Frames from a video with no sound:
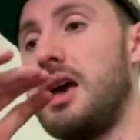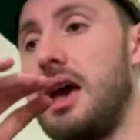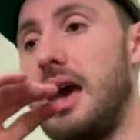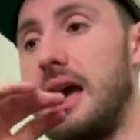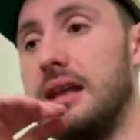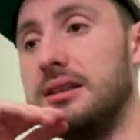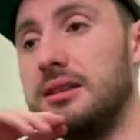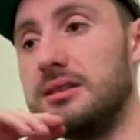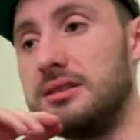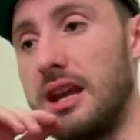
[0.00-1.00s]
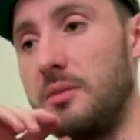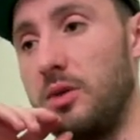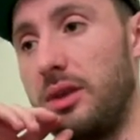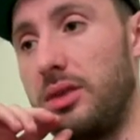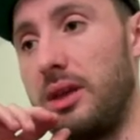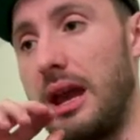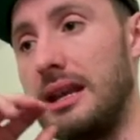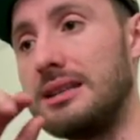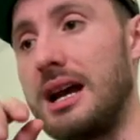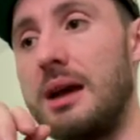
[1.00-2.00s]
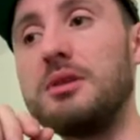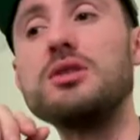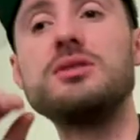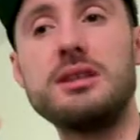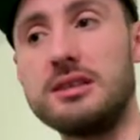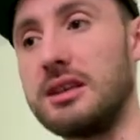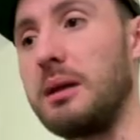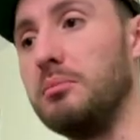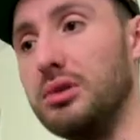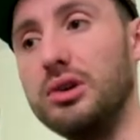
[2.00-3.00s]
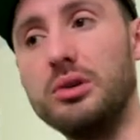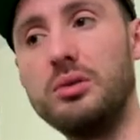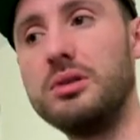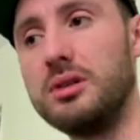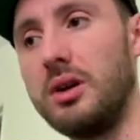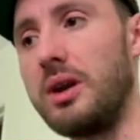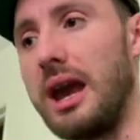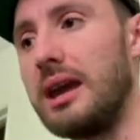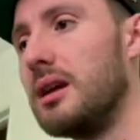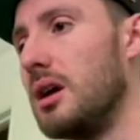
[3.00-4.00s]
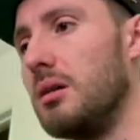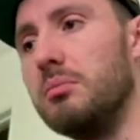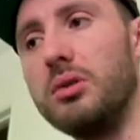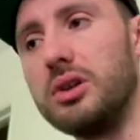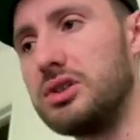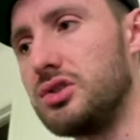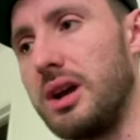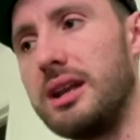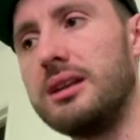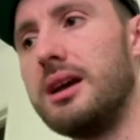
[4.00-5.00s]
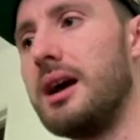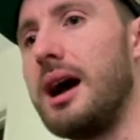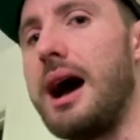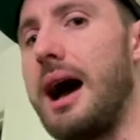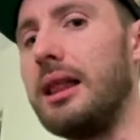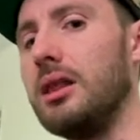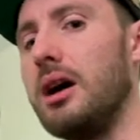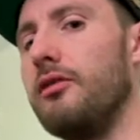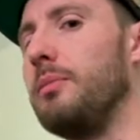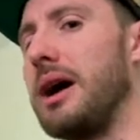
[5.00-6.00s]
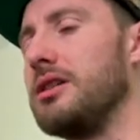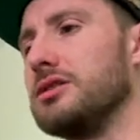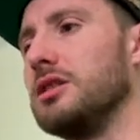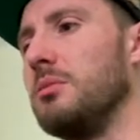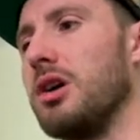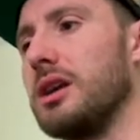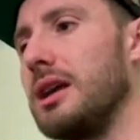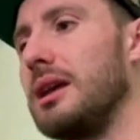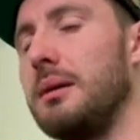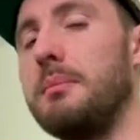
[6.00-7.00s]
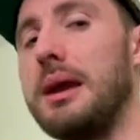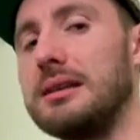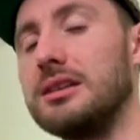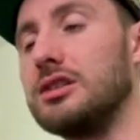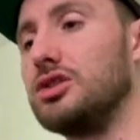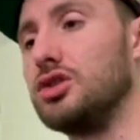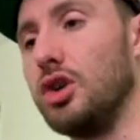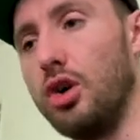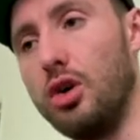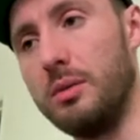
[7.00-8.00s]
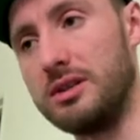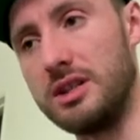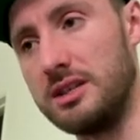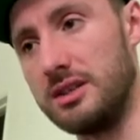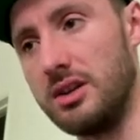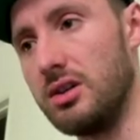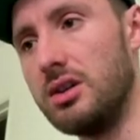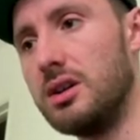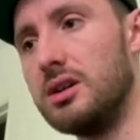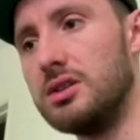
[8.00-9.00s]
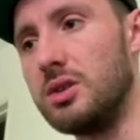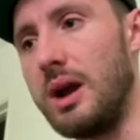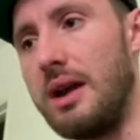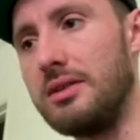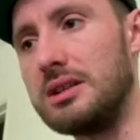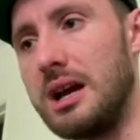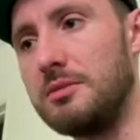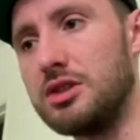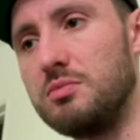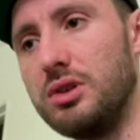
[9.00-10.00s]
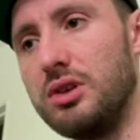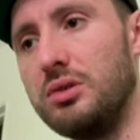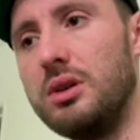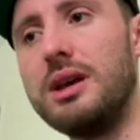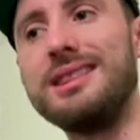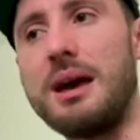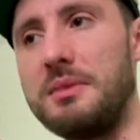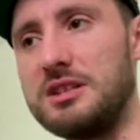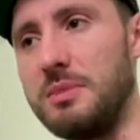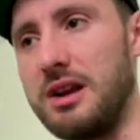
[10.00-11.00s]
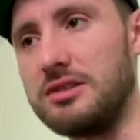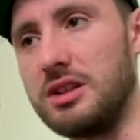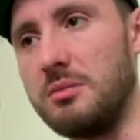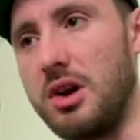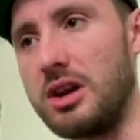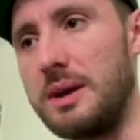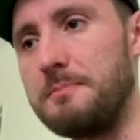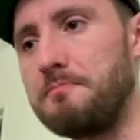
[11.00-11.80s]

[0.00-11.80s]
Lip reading: And same with any time that you see this like blue, okay, bullish trend. I love buyers in the market. It makes it so much easier. So every time there's blue, that means buyers in the market.